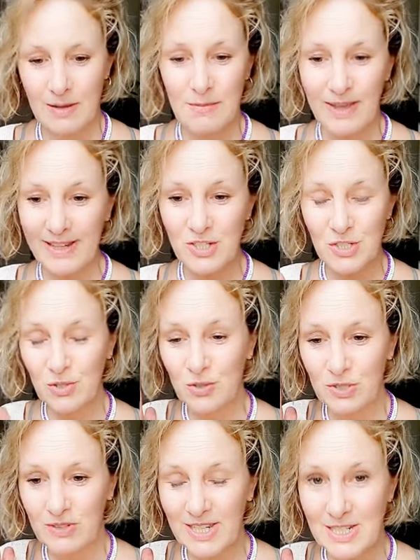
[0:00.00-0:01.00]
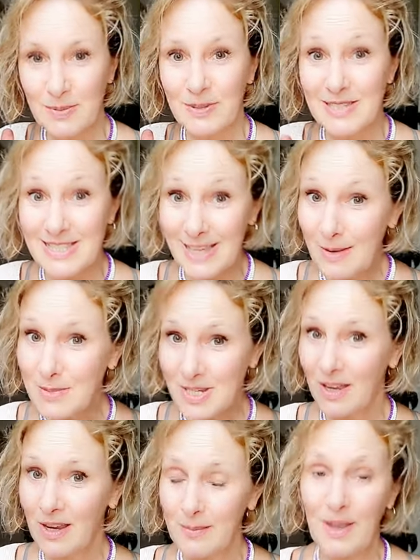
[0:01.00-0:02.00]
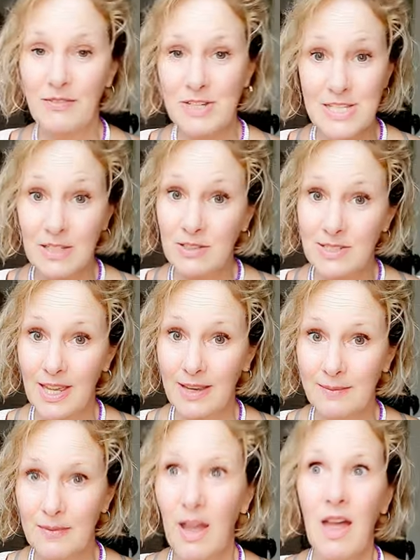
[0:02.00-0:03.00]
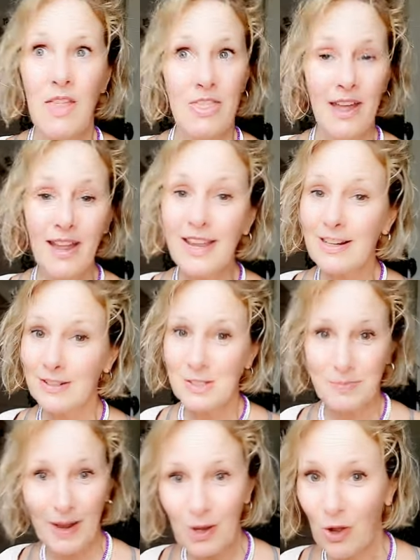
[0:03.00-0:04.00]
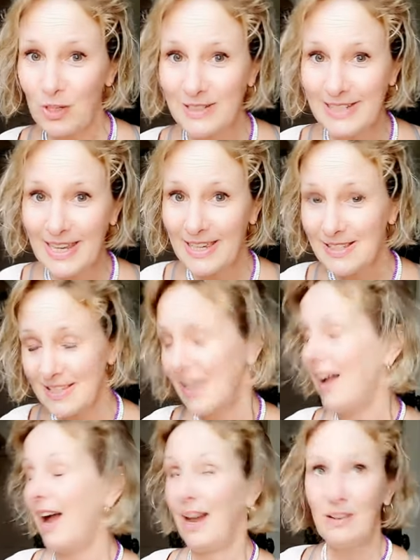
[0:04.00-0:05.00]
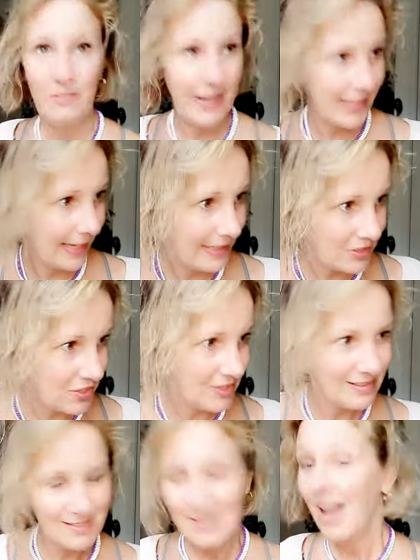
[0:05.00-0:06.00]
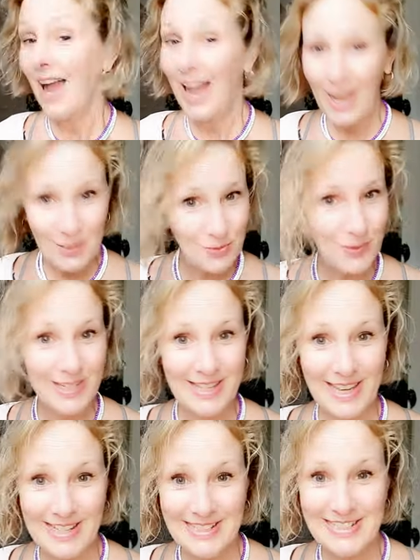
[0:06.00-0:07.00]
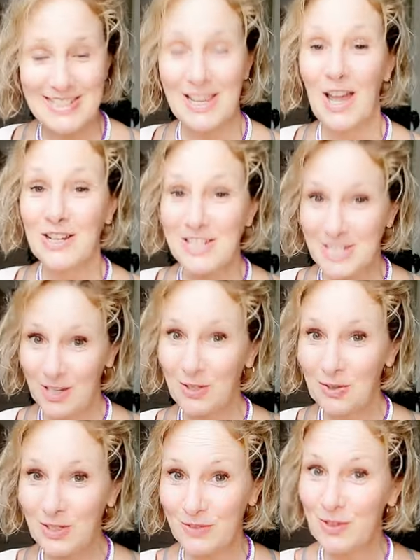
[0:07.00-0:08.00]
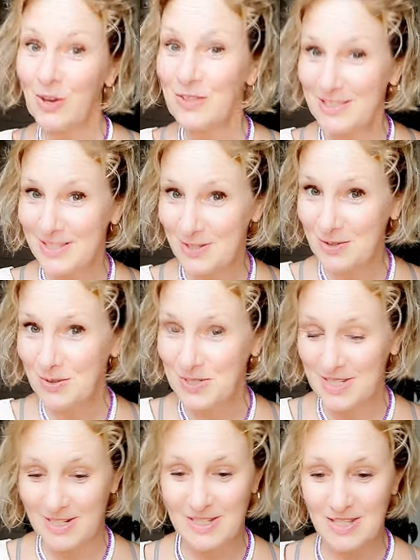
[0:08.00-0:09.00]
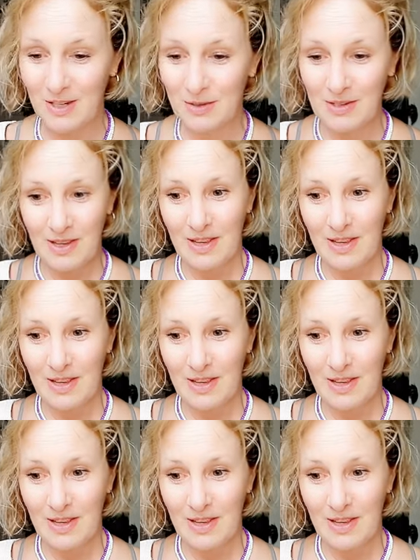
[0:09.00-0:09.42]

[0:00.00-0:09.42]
make sure you get up at the same time every single day. That includes bank holidays and vacations and weekends, until you've got this sorted. So